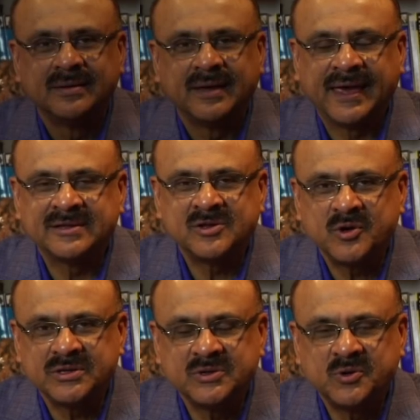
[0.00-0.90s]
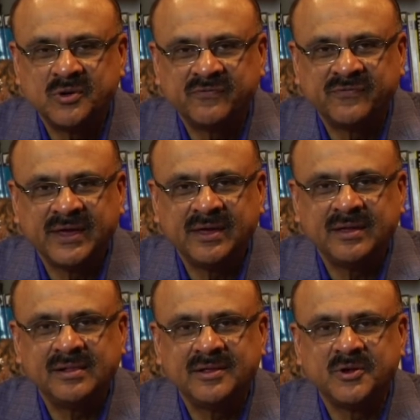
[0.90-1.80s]
As long as you don't
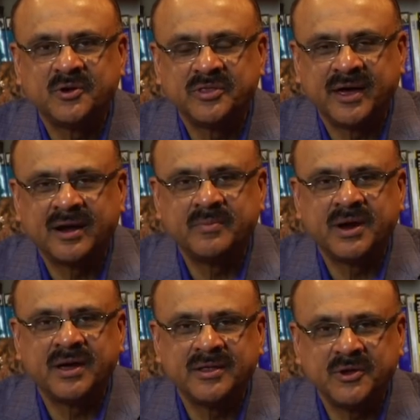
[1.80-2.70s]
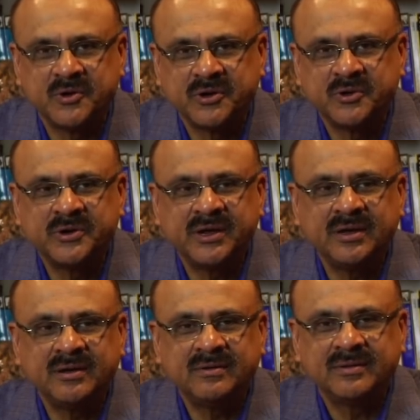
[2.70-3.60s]
fail in your dharma, in your
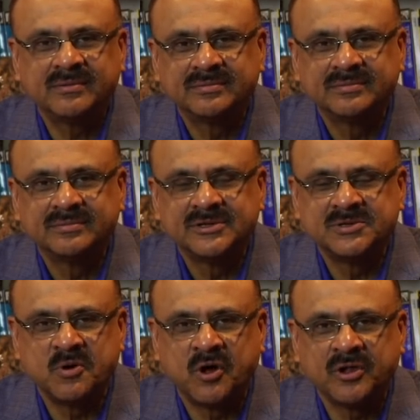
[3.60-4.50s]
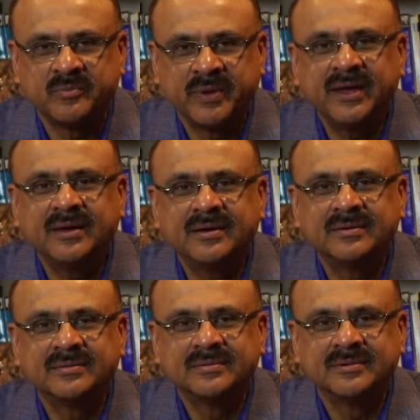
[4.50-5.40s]
duty, small or big,
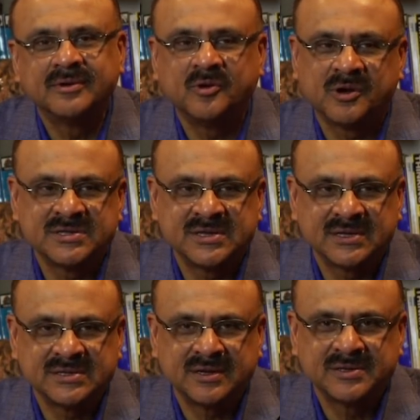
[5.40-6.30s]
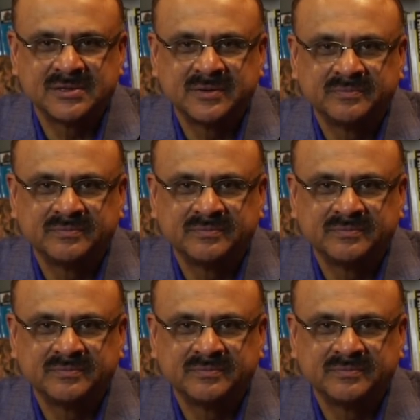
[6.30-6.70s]
you're a success.